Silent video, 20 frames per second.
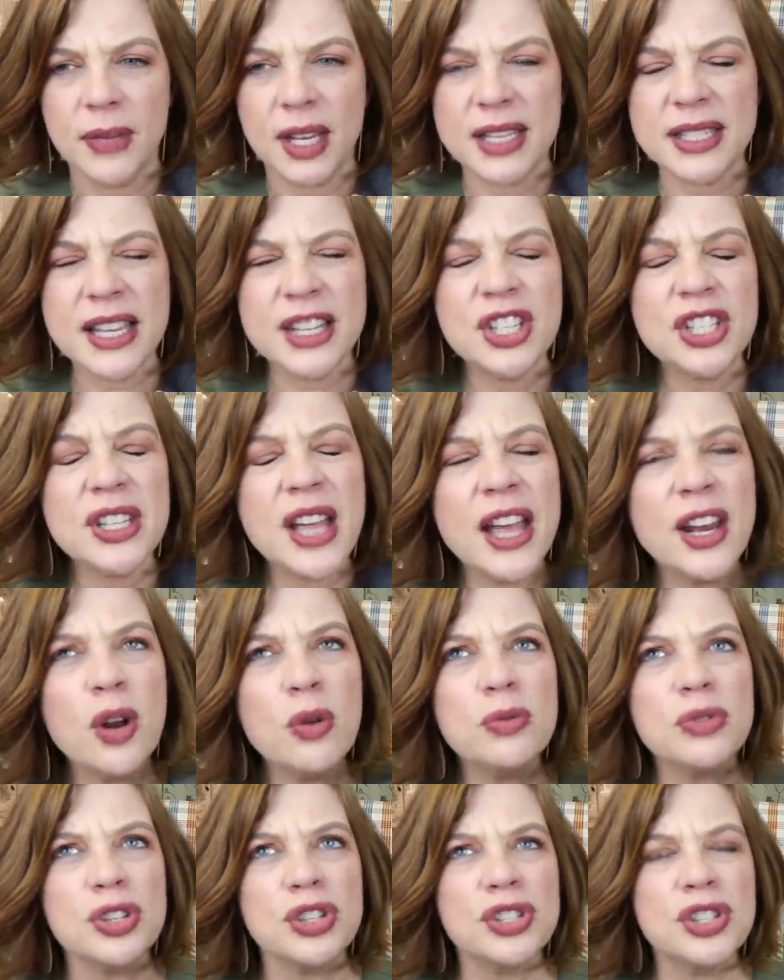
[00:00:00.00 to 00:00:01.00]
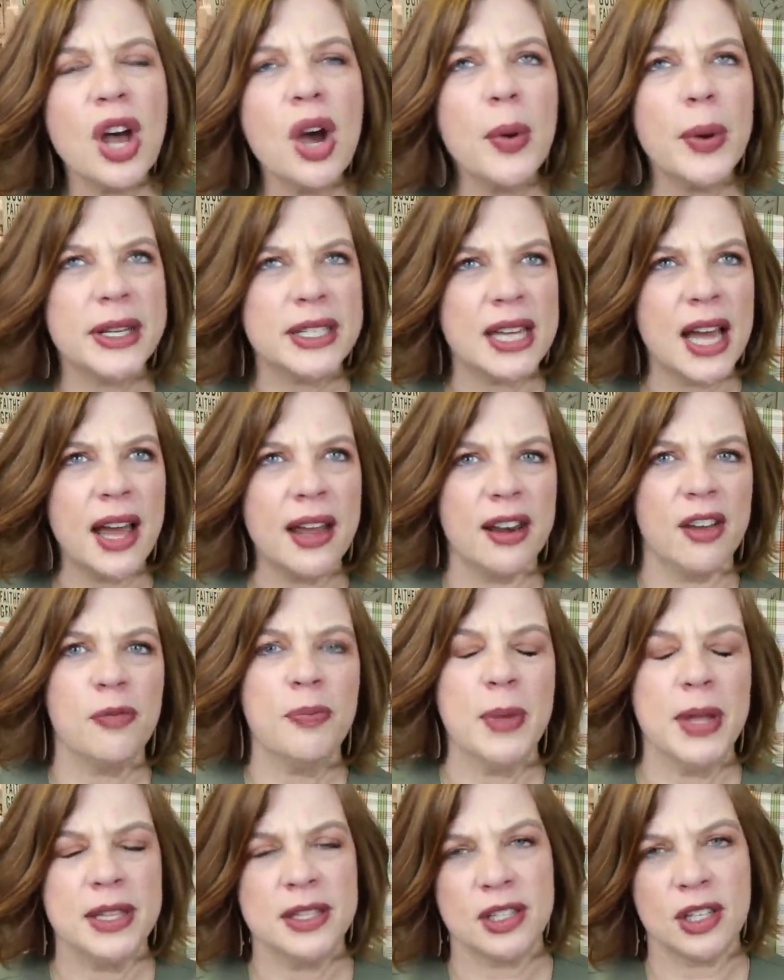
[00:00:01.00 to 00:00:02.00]
because I just, I don't sew a ton
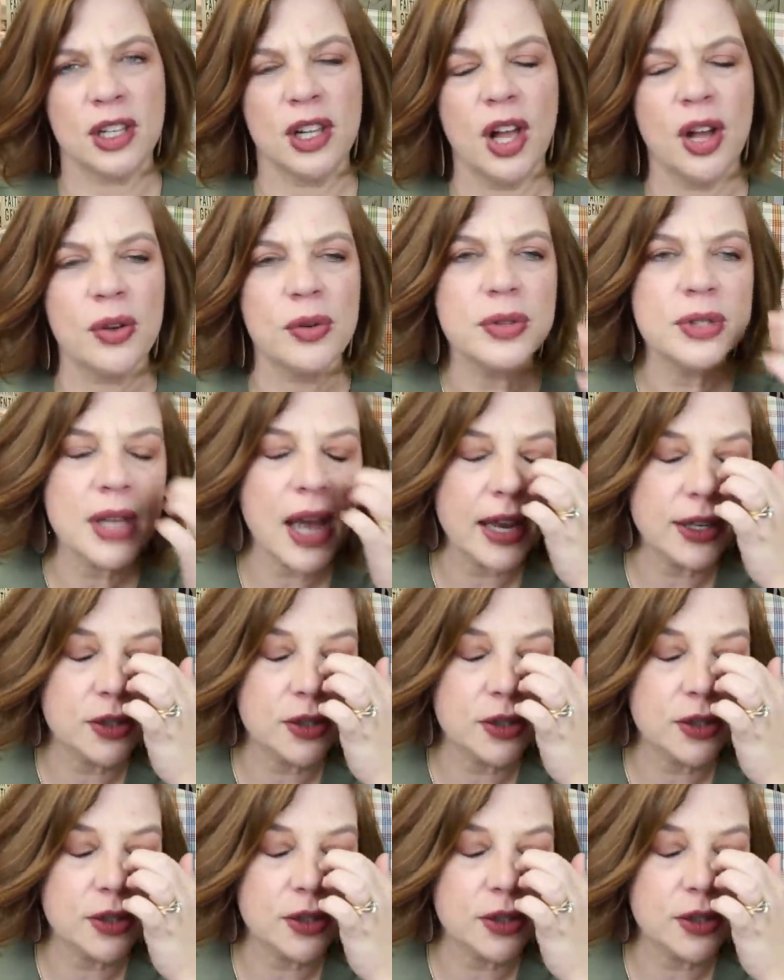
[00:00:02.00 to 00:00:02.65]
of men's clothes.